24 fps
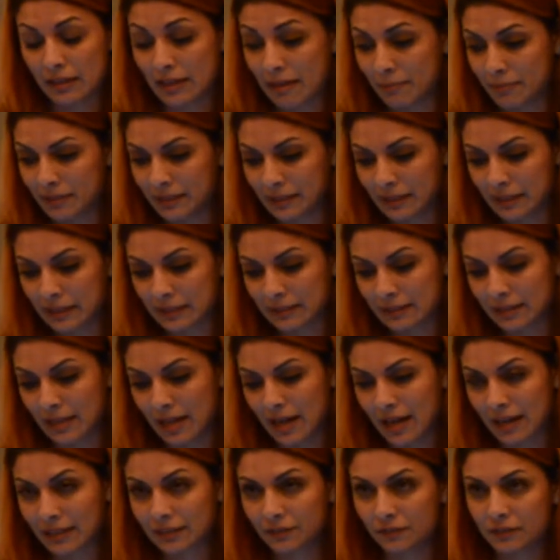Lebanese
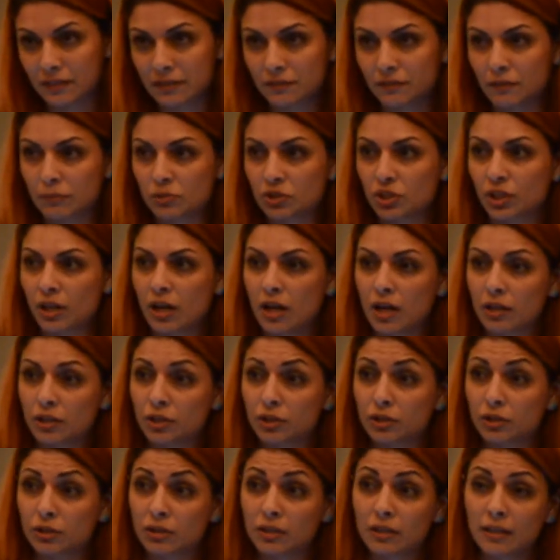activists from
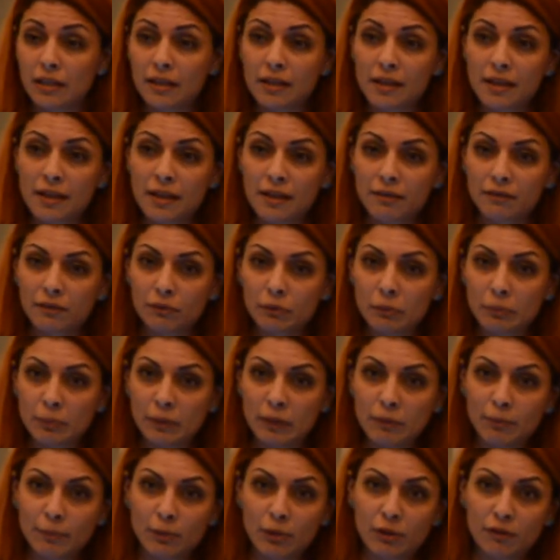Chicago. There were
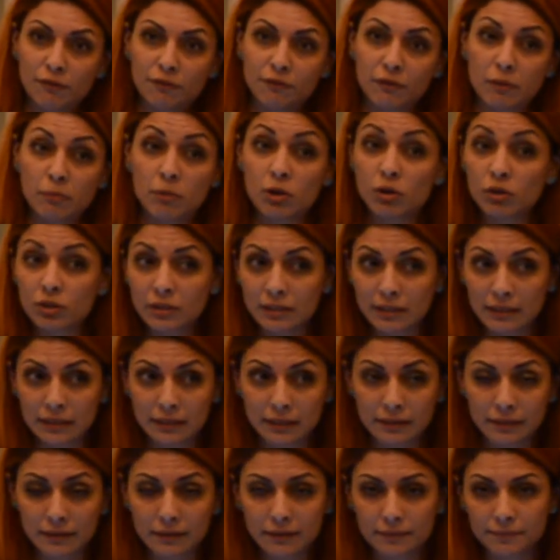people from
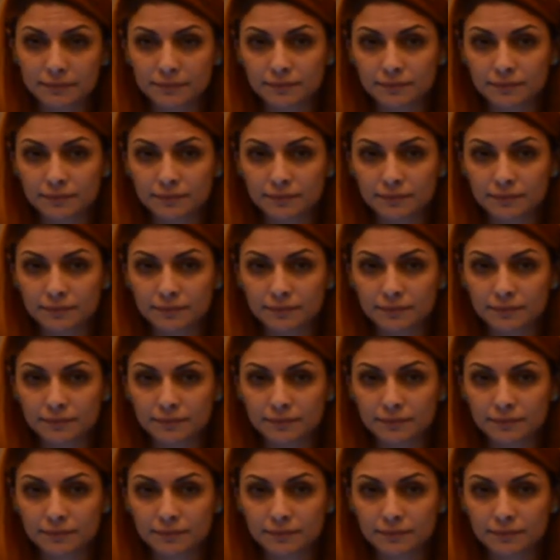Oakland.